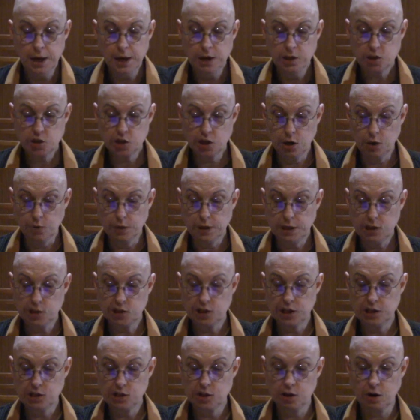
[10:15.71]
So he
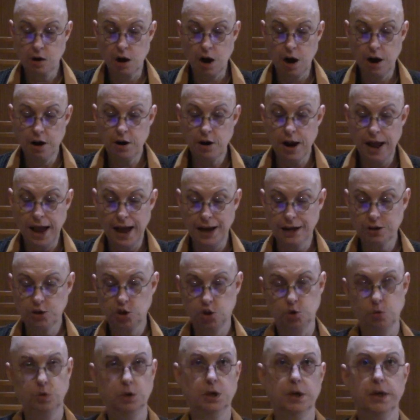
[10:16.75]
says there are
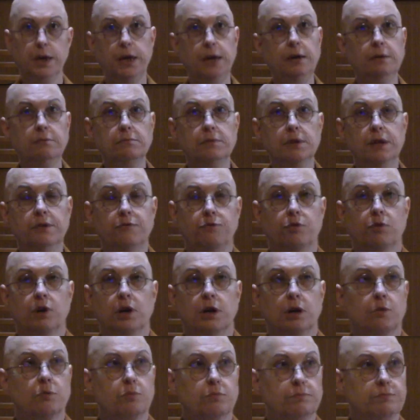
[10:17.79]
actually, if we're going
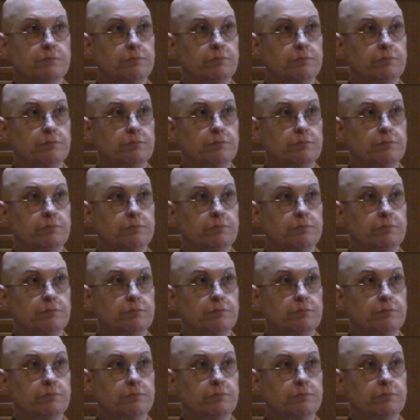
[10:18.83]
to